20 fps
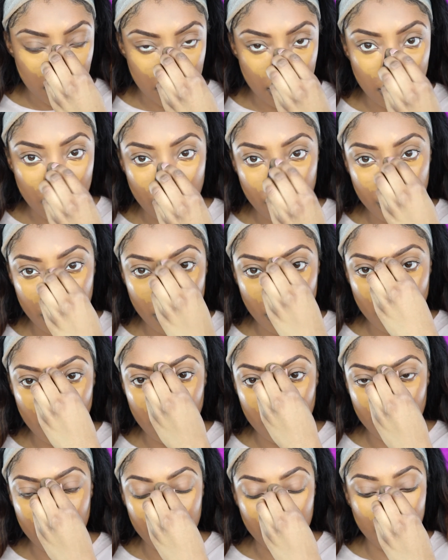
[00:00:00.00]
Now we
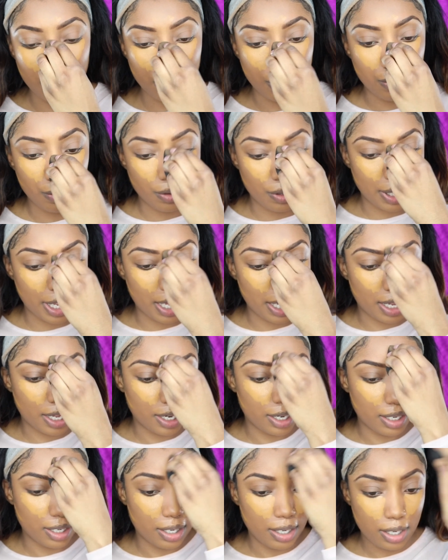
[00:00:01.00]
all know
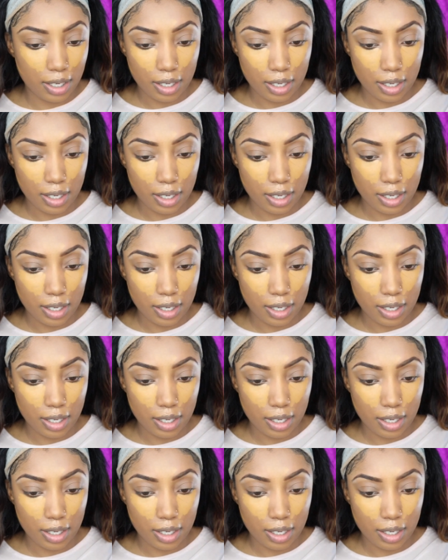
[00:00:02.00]
that